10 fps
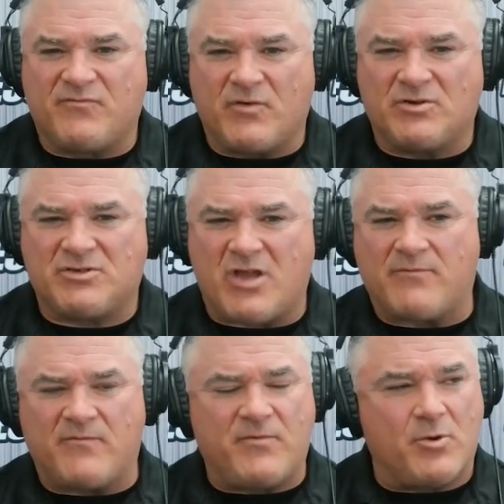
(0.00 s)
First
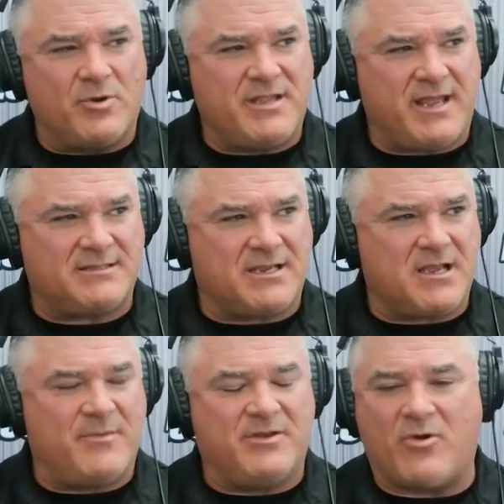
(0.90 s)
off, if your intent to
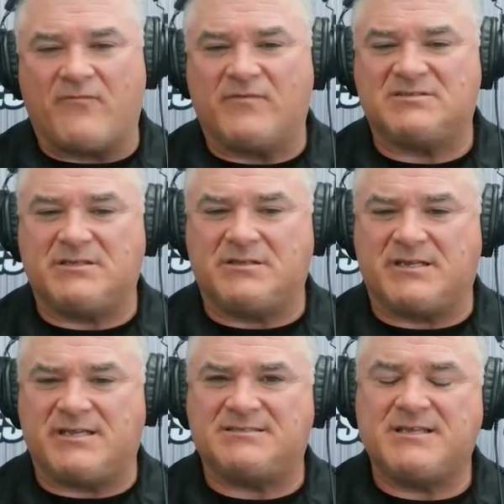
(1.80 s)
come into our
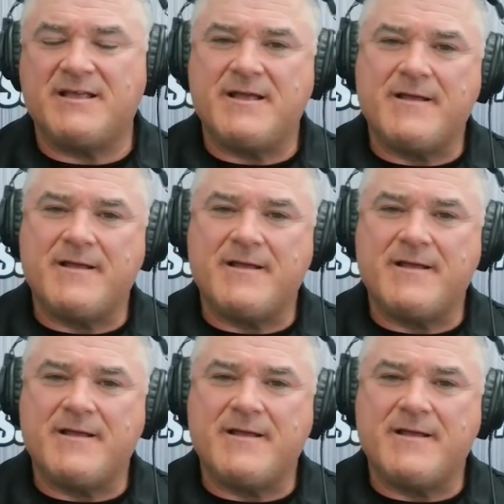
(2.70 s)
facilities